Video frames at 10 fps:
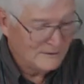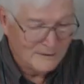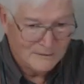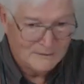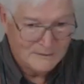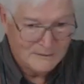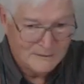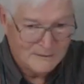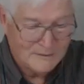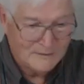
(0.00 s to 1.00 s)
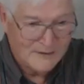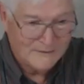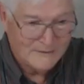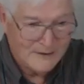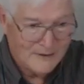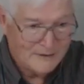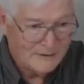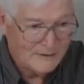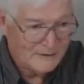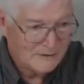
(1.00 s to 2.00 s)
You don't have it
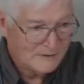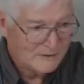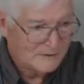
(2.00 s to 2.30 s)
handy there?